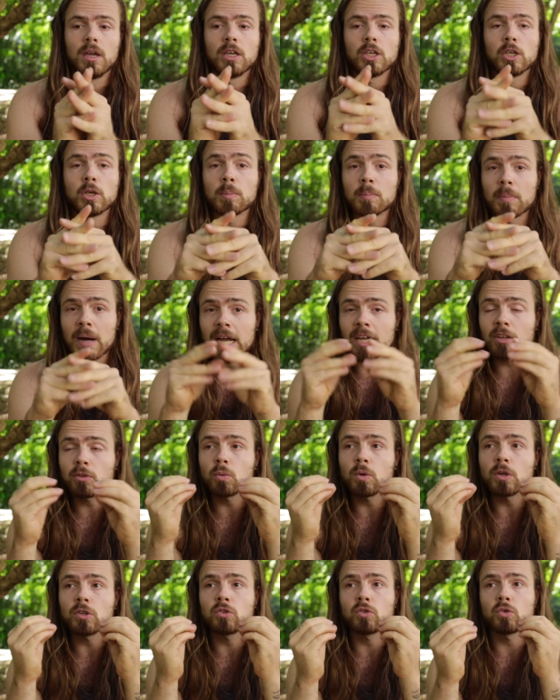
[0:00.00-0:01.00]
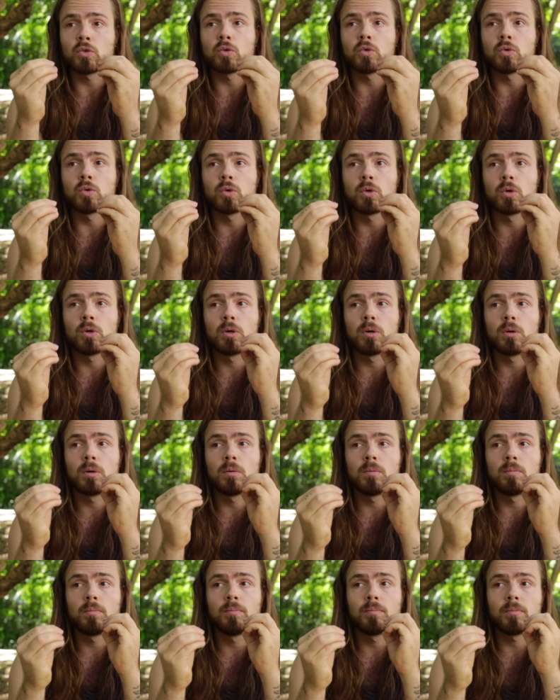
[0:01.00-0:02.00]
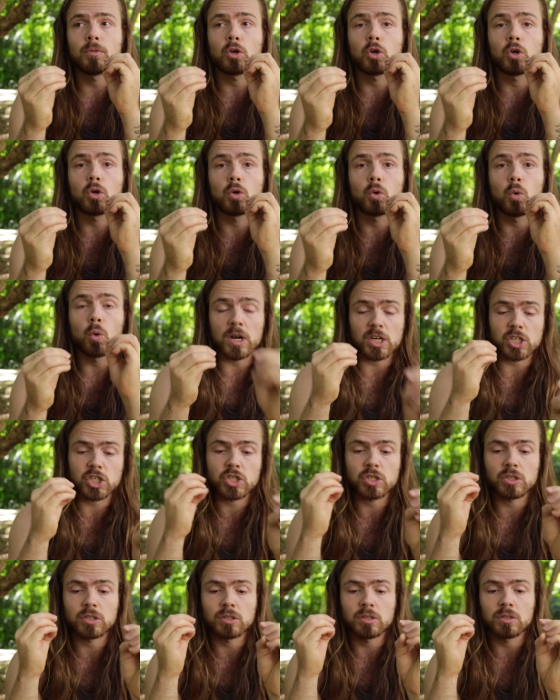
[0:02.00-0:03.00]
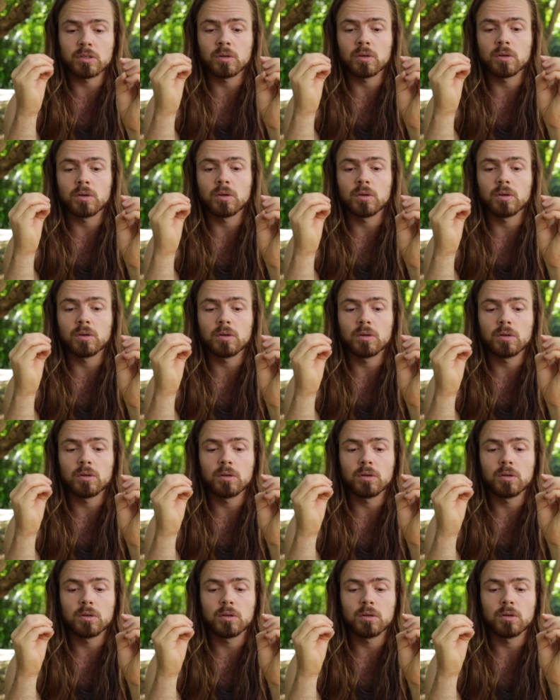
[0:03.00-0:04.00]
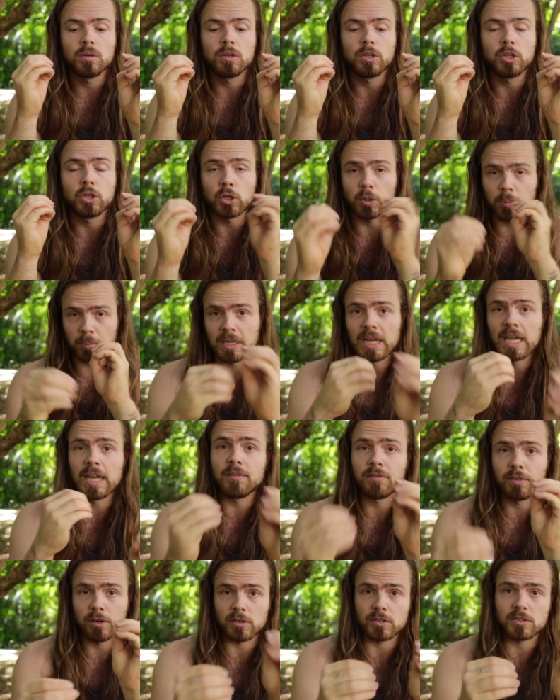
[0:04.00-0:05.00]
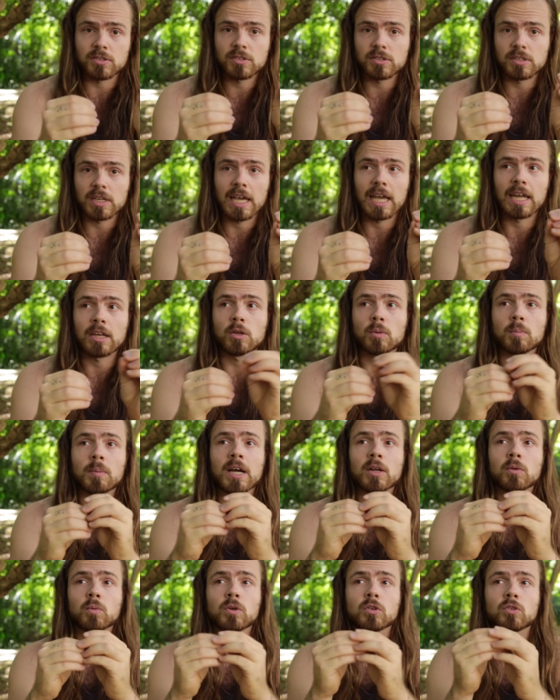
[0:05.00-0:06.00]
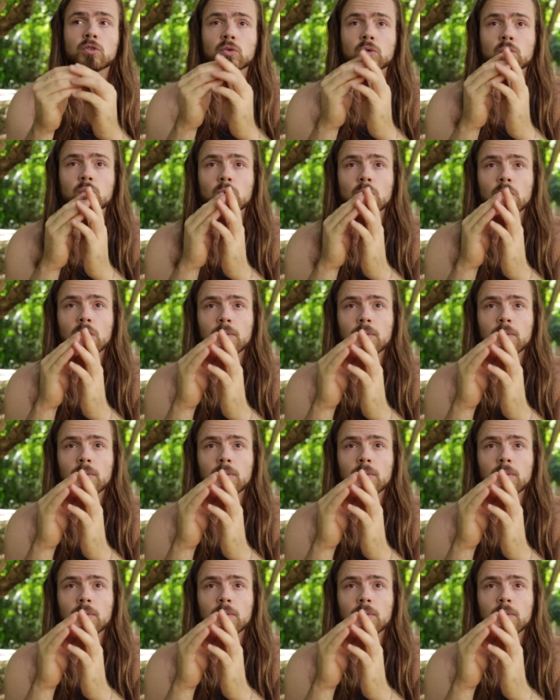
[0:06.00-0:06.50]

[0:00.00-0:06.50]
you might want to question your behaviors and you might want to